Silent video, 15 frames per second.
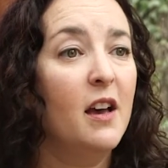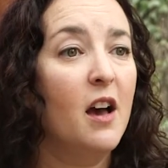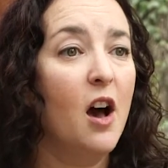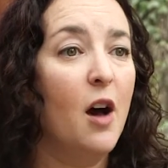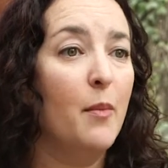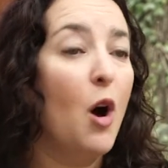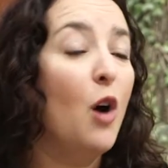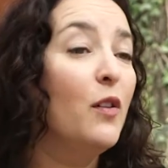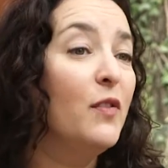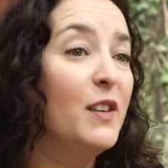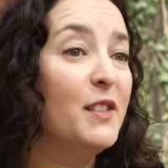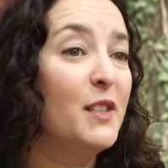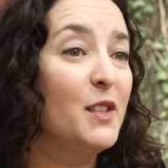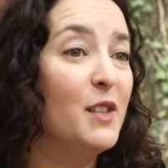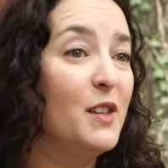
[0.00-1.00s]
All of
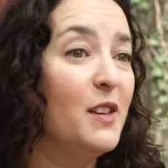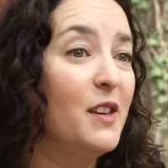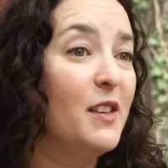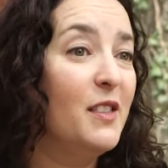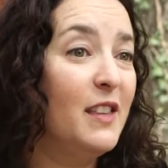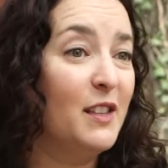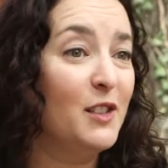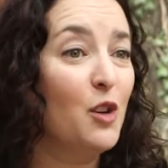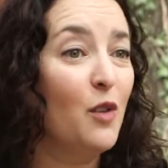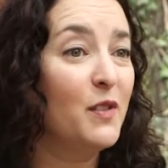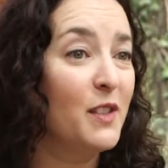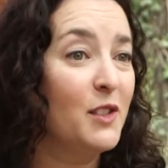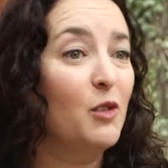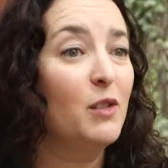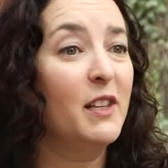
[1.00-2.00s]
these
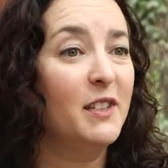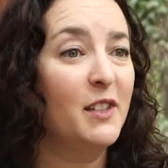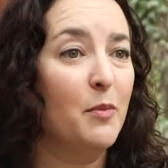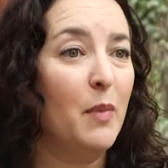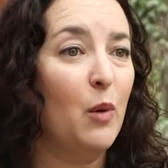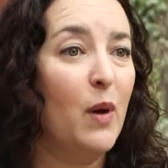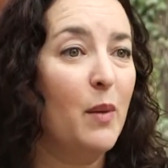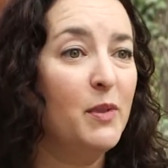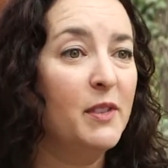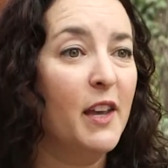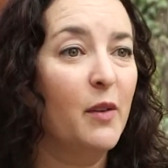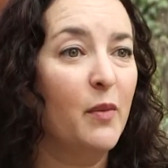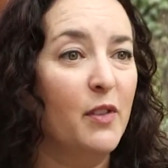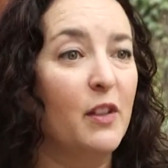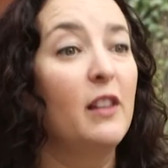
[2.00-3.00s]
services are listed on my
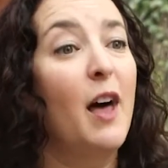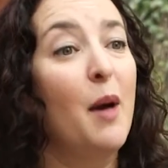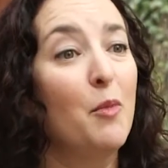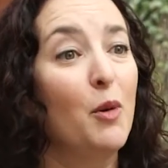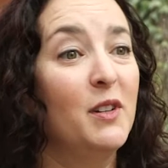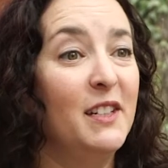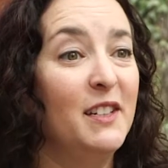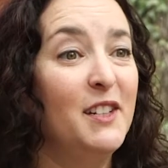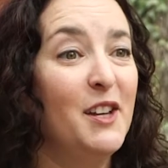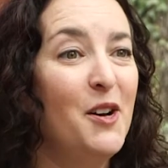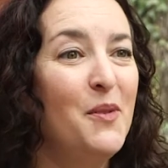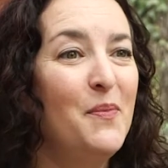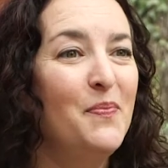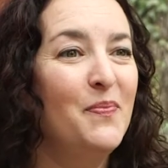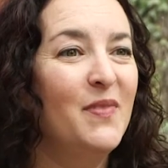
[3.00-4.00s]
website with a lot more
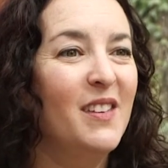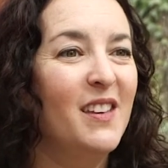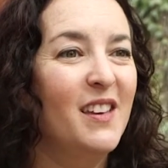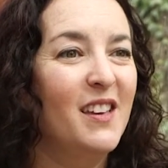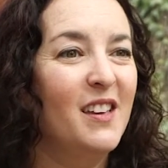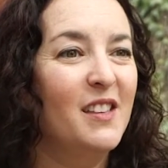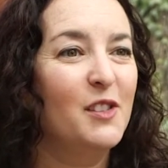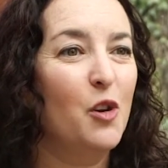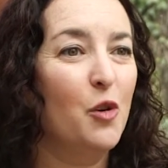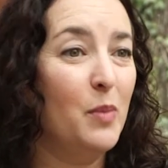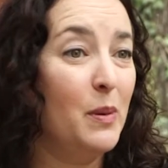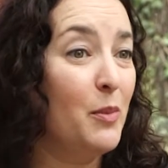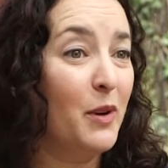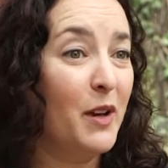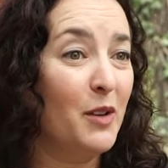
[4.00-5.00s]
detail, so
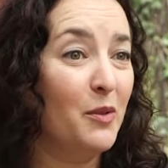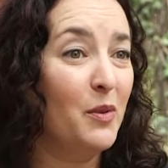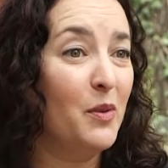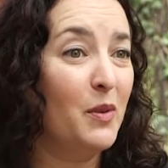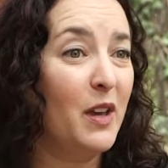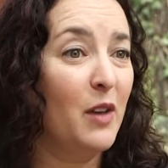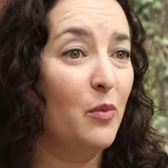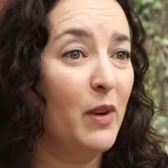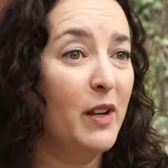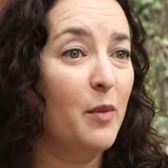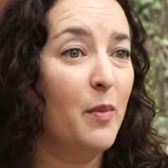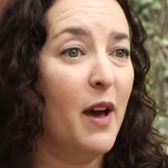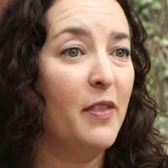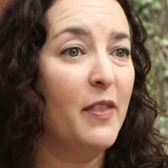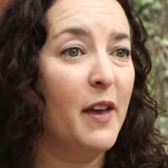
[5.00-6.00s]
people can read
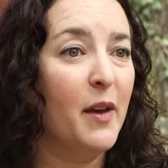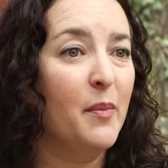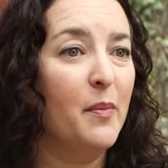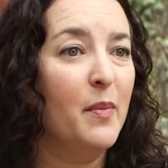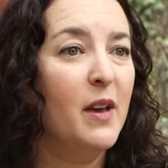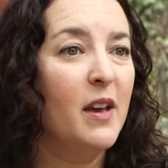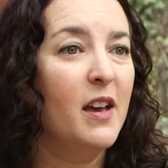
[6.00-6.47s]
about them.